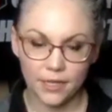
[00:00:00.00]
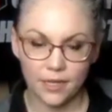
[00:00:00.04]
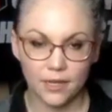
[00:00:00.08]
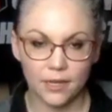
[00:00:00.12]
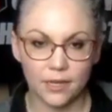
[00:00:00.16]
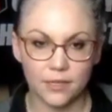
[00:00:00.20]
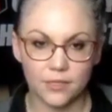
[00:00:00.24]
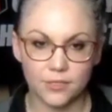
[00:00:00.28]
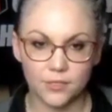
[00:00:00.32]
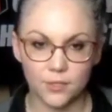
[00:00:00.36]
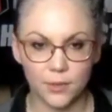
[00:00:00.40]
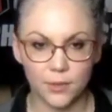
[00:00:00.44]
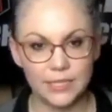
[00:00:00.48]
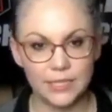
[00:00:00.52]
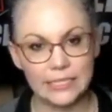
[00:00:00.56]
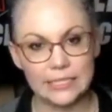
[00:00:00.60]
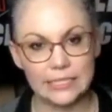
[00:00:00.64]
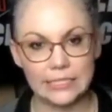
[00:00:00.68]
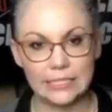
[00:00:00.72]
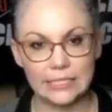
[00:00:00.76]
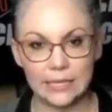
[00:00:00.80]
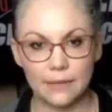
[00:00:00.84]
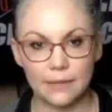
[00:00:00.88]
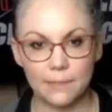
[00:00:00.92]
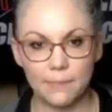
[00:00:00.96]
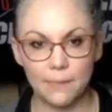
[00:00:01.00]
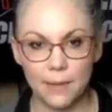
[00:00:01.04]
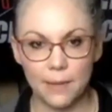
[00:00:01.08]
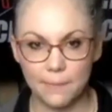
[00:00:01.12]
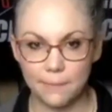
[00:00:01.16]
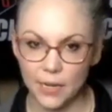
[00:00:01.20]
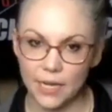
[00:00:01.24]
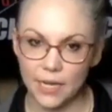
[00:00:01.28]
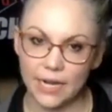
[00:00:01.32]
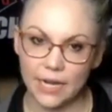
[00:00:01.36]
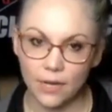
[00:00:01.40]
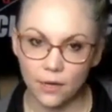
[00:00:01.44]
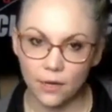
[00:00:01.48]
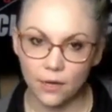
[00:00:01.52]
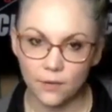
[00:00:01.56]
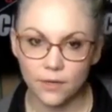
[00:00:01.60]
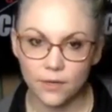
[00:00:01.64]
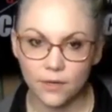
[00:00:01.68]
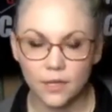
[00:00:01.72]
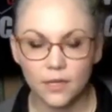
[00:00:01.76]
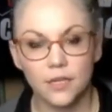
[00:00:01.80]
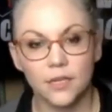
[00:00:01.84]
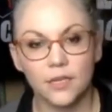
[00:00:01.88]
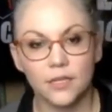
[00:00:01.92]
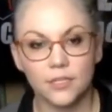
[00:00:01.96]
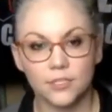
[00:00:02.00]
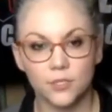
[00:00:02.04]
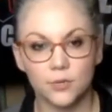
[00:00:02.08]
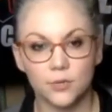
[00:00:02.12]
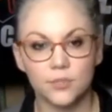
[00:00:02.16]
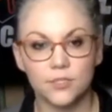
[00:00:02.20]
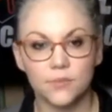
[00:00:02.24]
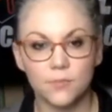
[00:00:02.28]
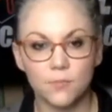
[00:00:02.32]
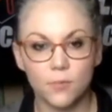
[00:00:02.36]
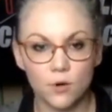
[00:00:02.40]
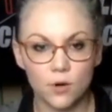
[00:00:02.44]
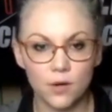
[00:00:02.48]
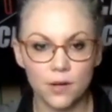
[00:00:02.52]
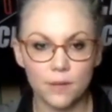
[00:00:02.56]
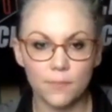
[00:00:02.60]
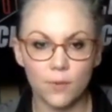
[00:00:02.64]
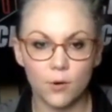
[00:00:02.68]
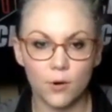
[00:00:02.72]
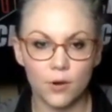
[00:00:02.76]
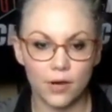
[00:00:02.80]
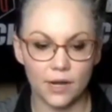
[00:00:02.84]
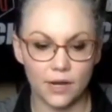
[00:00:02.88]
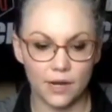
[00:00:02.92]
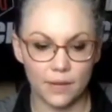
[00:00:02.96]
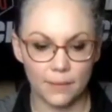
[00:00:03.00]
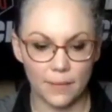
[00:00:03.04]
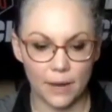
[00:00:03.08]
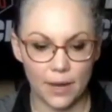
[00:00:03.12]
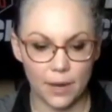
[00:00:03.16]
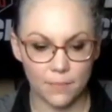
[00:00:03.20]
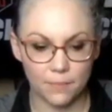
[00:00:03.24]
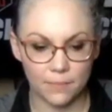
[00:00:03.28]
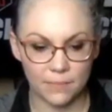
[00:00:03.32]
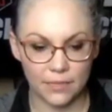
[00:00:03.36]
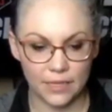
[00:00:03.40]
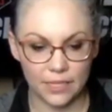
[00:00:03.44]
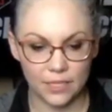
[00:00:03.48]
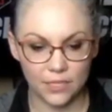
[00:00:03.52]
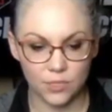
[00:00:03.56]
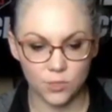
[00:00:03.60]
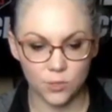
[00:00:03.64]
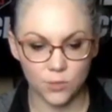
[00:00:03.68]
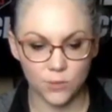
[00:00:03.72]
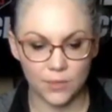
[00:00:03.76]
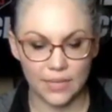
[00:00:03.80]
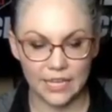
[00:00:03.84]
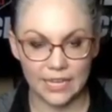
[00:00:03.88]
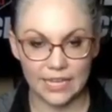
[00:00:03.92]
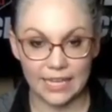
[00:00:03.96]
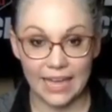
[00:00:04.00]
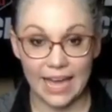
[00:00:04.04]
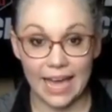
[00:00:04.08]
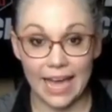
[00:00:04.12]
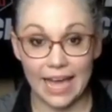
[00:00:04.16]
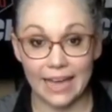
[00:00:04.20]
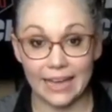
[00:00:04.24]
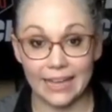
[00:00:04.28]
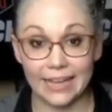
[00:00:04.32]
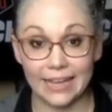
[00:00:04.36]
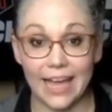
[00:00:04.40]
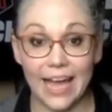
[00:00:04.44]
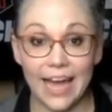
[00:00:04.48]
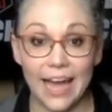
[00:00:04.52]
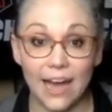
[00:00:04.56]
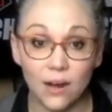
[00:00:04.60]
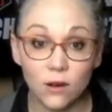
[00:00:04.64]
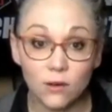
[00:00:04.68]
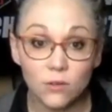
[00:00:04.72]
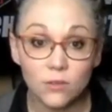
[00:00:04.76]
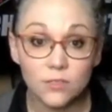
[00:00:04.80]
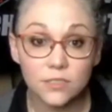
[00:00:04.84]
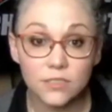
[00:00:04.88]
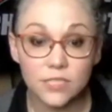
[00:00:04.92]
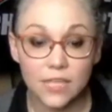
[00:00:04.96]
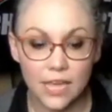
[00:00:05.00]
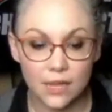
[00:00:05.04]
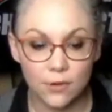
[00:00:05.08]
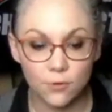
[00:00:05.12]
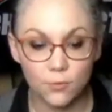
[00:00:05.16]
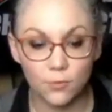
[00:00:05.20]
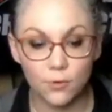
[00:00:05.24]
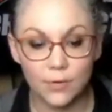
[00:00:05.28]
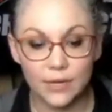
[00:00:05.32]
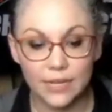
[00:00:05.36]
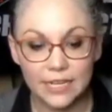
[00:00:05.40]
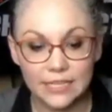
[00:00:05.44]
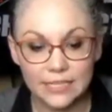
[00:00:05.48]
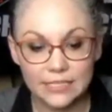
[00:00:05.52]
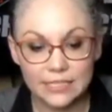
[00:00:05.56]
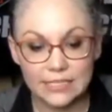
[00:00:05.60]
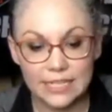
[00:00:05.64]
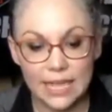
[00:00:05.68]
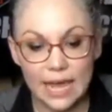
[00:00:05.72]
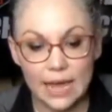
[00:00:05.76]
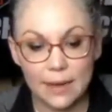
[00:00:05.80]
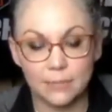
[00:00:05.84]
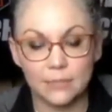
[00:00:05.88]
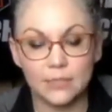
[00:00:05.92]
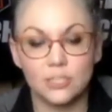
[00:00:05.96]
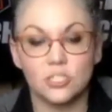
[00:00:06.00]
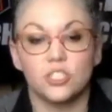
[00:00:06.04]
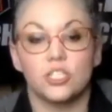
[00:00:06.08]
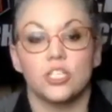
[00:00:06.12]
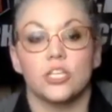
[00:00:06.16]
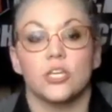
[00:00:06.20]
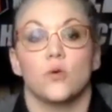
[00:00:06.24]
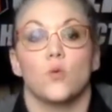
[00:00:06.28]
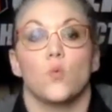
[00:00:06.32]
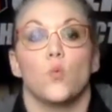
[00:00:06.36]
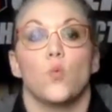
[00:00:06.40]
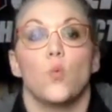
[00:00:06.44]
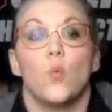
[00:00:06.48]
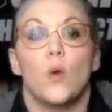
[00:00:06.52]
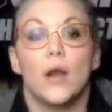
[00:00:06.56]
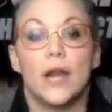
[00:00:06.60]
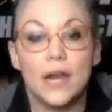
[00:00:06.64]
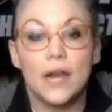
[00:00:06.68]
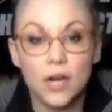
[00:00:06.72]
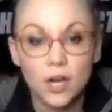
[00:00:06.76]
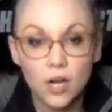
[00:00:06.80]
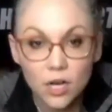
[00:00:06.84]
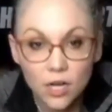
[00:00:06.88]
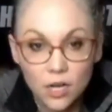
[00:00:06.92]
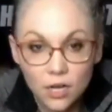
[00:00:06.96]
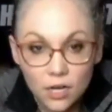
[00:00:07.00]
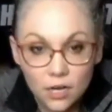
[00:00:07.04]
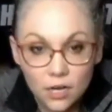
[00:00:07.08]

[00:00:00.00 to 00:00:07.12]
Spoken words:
So I stick my butt out. So it's more important about me doing cat-cows and reestablishing where